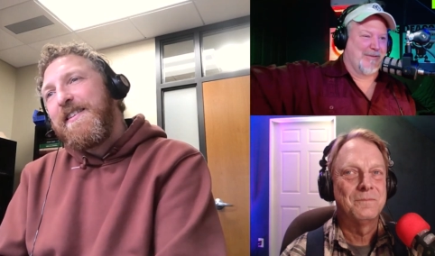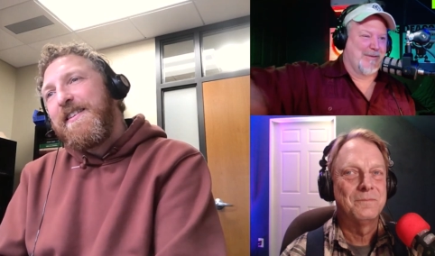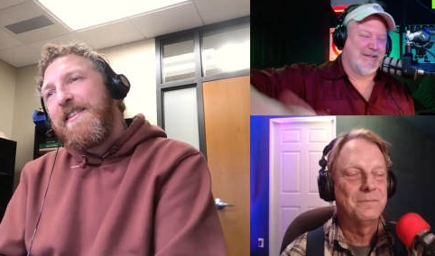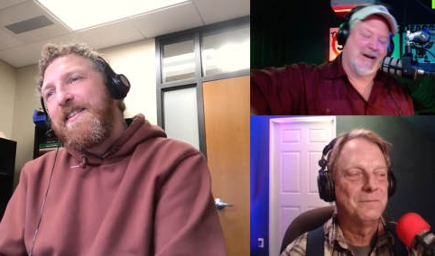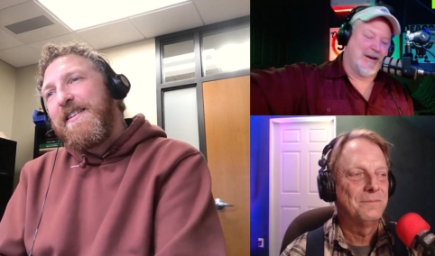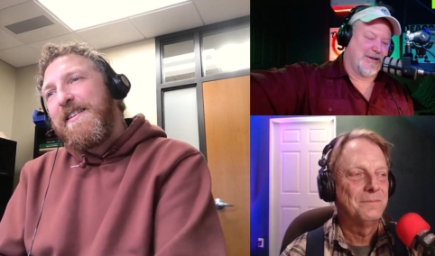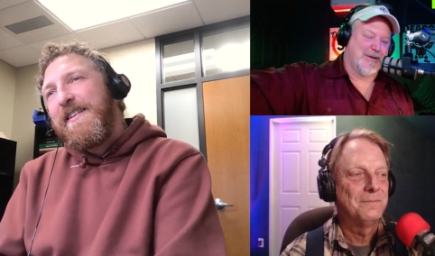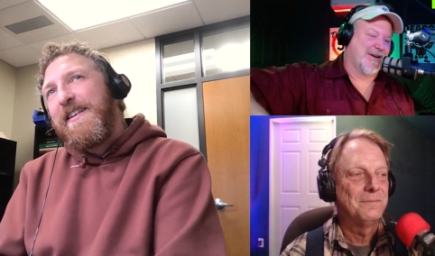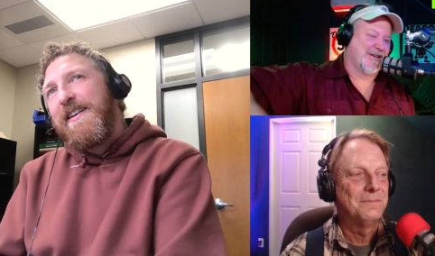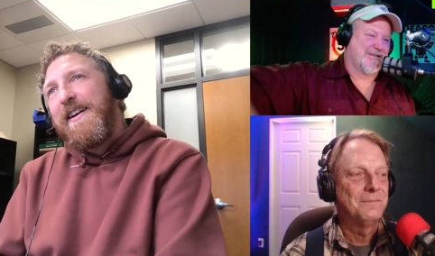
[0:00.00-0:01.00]
Speaker 1: them? No, you don't
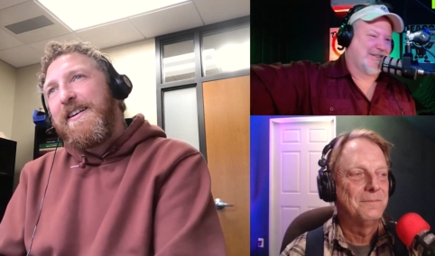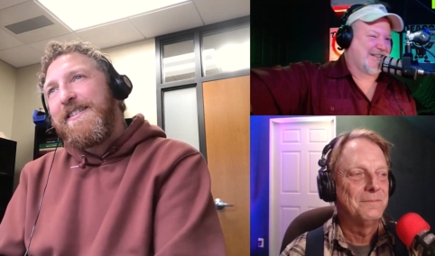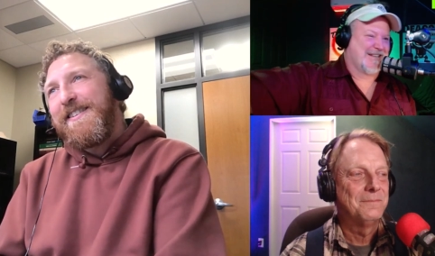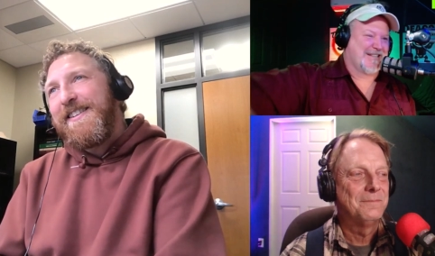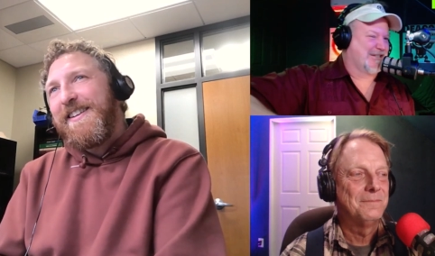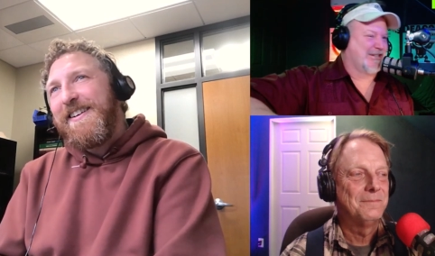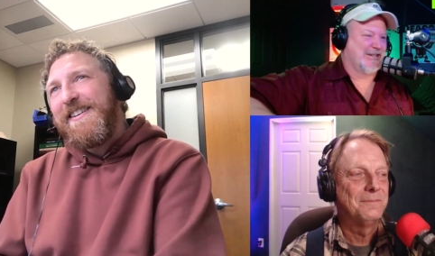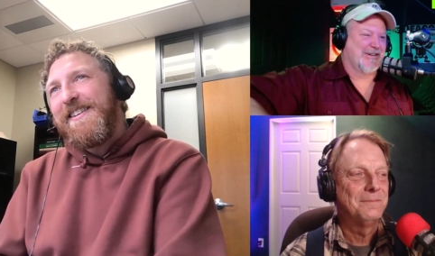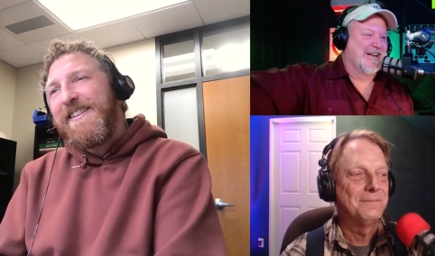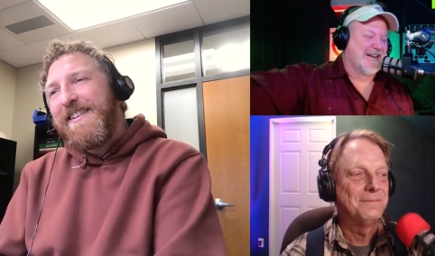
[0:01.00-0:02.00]
want to do this. This is no. too,